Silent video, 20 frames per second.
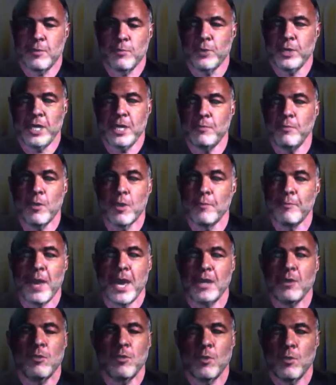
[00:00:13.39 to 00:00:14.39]
we need more
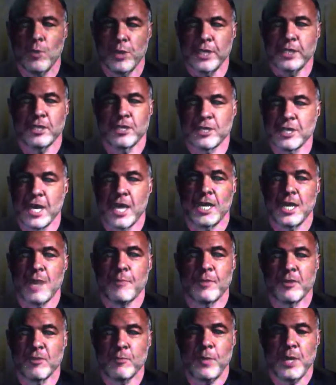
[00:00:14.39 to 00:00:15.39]
men who are willing to stand
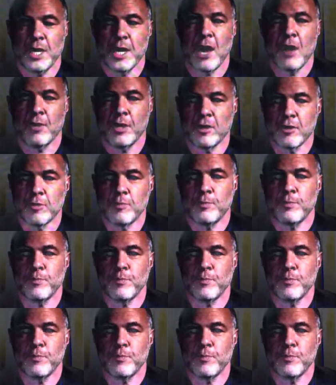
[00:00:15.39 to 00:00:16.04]
up and speak out and